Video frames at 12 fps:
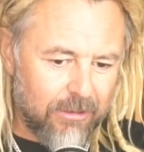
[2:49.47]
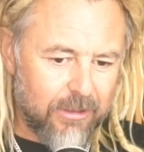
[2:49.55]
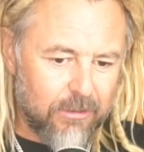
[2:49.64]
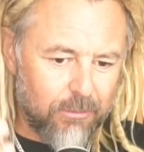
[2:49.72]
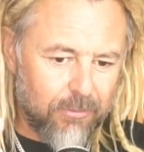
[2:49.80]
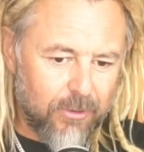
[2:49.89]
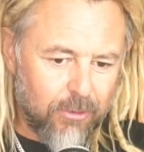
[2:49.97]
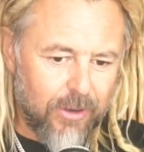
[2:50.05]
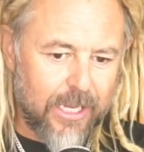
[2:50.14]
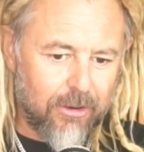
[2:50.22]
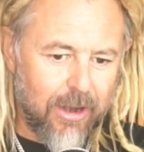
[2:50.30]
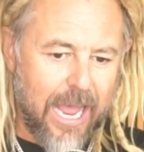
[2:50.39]
it'll
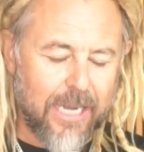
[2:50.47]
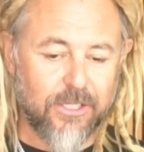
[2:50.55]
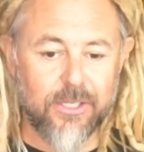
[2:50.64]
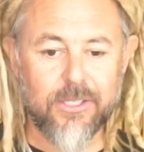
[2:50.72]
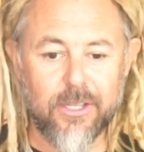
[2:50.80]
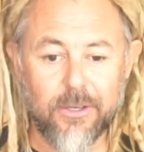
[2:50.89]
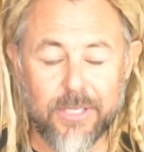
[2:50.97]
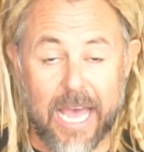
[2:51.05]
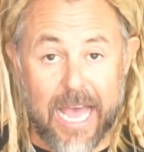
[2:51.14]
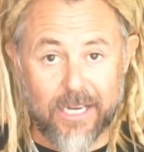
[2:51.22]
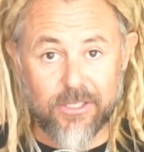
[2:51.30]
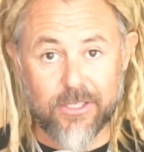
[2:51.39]
create our actions, and those
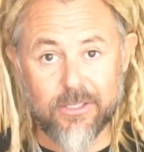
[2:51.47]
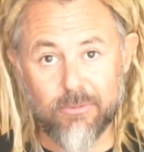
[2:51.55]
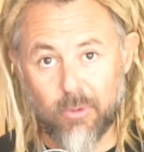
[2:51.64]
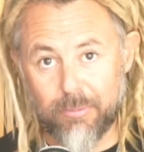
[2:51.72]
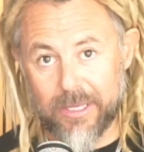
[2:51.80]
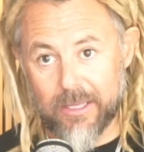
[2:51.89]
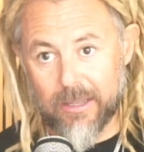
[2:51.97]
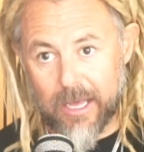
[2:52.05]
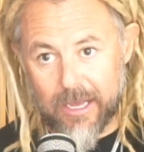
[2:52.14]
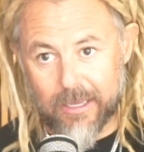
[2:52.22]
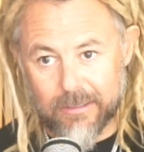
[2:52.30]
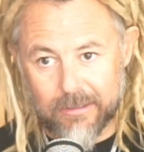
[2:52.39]
actions will be in
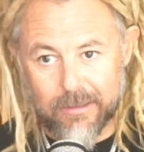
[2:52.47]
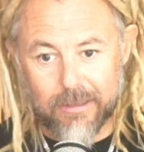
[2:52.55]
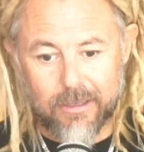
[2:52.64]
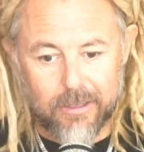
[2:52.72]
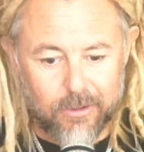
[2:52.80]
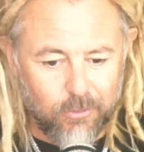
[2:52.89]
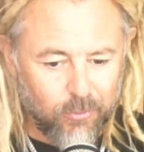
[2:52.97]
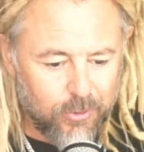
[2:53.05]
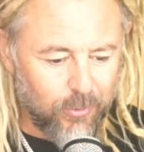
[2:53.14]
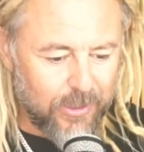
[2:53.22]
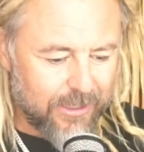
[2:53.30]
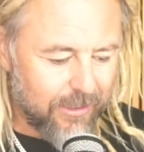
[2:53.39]
line with
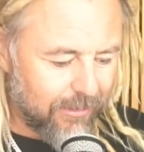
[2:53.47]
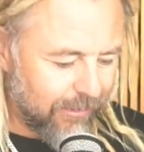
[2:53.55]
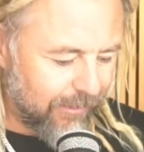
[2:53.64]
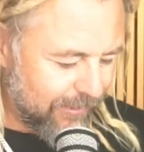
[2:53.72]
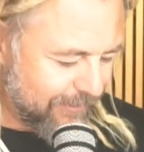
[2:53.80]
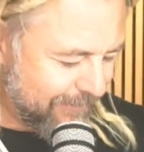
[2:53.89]
what's in our heart.